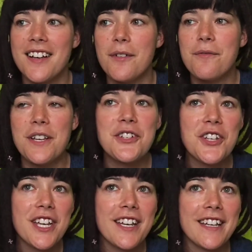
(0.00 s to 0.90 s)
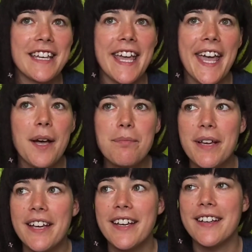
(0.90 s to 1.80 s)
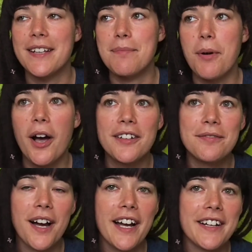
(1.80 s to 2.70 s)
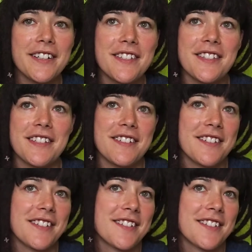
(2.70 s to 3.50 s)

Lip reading: fishing and camping and bonfires and,